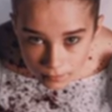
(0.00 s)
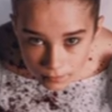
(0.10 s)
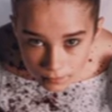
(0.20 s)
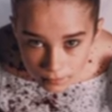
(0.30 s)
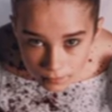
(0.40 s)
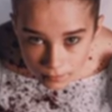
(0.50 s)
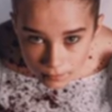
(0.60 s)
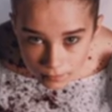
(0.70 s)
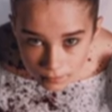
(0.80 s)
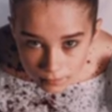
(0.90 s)

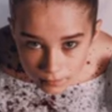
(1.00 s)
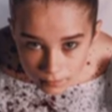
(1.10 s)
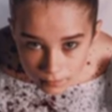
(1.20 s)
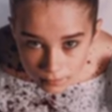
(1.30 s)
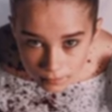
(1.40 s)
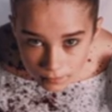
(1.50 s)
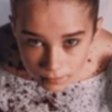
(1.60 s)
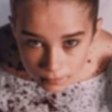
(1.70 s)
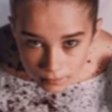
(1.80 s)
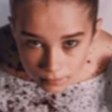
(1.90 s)

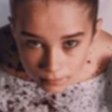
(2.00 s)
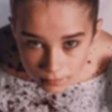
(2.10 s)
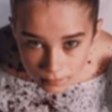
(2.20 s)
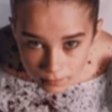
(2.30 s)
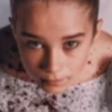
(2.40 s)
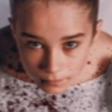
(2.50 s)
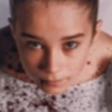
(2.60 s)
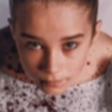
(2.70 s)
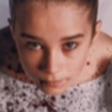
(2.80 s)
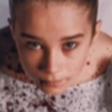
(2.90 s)

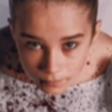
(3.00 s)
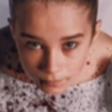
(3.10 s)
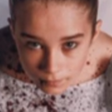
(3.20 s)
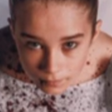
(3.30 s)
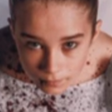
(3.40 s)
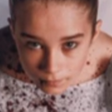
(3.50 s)
[no speech]